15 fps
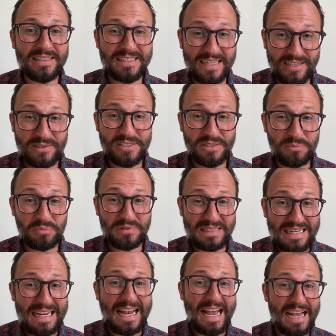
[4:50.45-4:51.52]
carries some
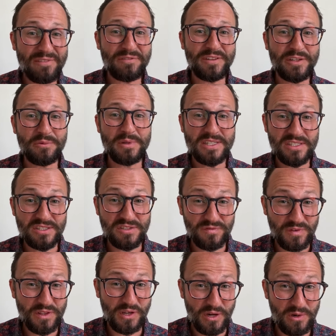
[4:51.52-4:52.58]
pretty hefty risks
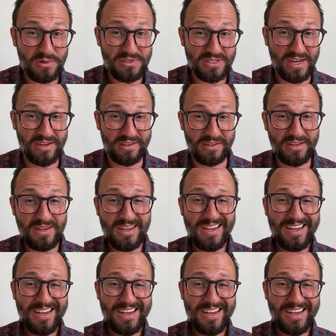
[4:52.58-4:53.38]
for the co-signer.